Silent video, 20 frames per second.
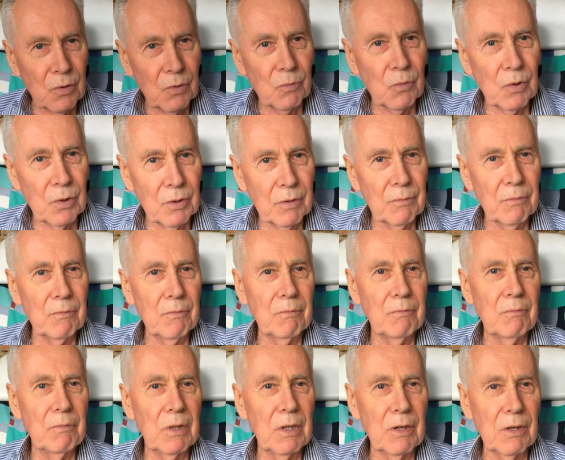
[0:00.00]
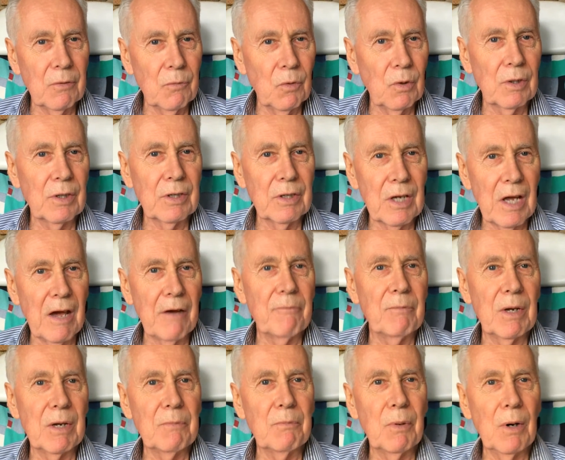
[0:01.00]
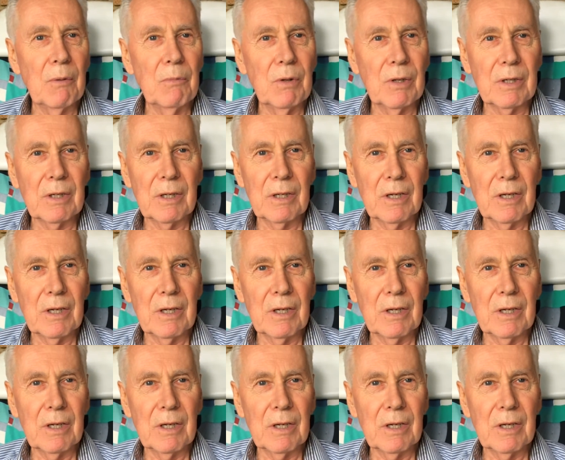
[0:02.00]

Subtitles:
wouldn't be willing to have made public.